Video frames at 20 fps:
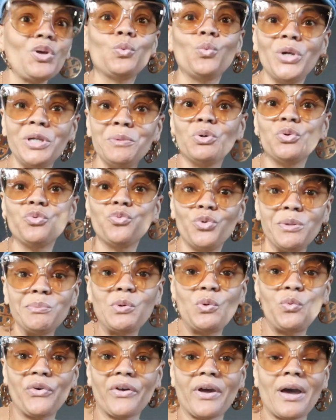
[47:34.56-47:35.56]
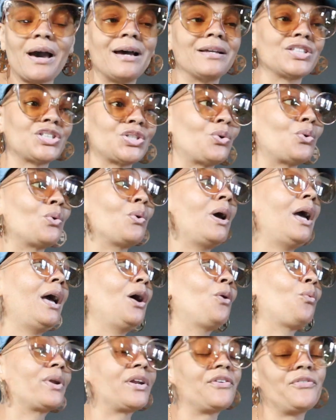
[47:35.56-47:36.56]
we move with God. So
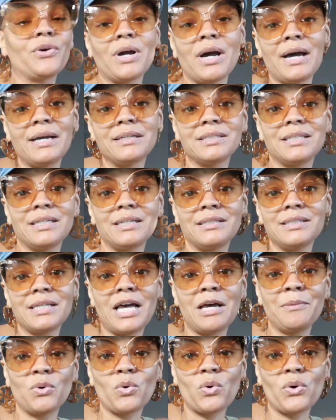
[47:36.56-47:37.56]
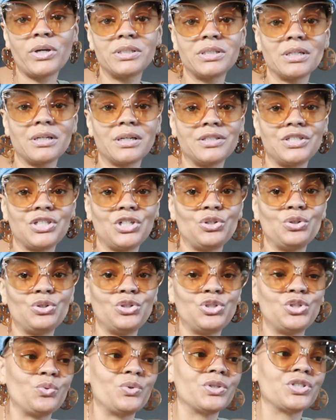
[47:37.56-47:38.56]
whatever God says, I'm going to continue
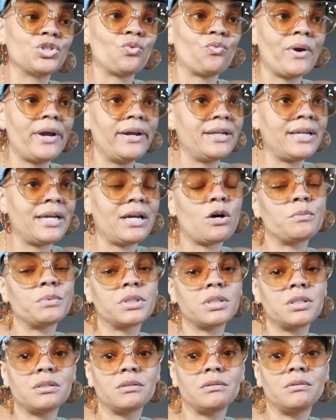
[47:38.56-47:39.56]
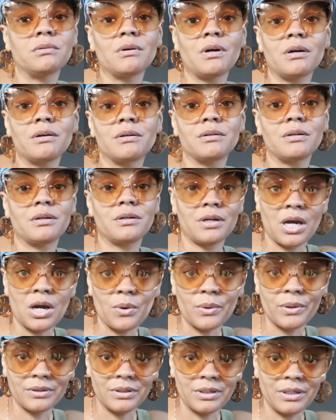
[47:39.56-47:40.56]
to do it. So right now I'm still
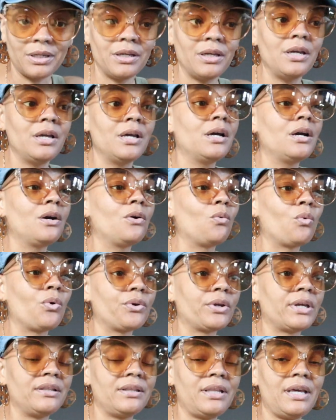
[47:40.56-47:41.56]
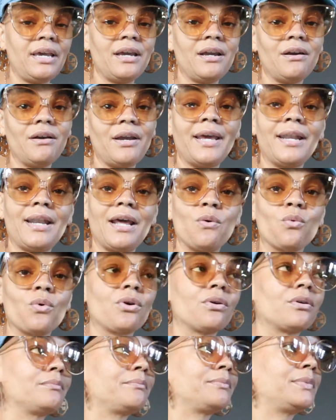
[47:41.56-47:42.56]
currently working there, and I
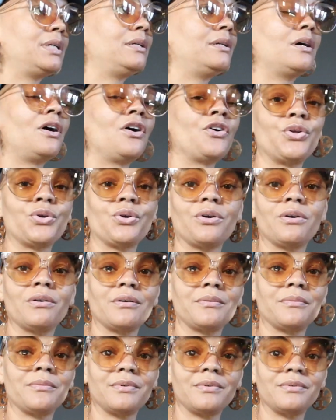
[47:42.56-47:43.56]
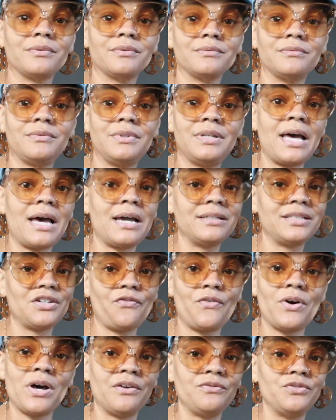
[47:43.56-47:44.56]
work the other
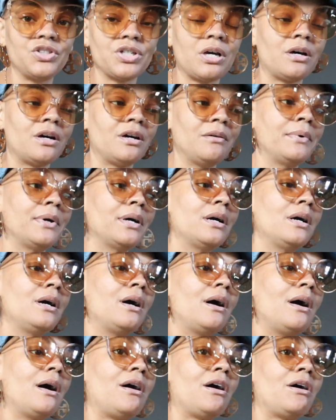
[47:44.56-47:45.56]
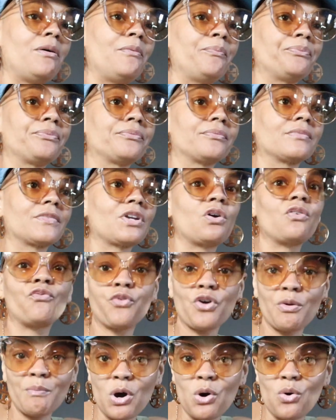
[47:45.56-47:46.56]
9-to-5 job
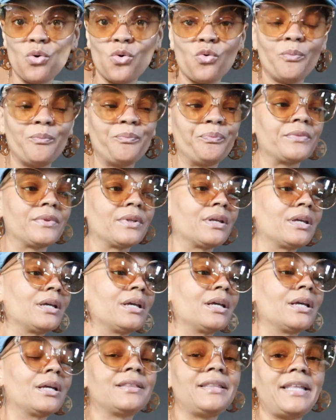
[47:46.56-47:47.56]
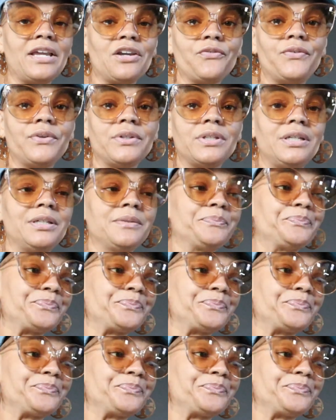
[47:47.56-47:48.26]
from home, thankfully.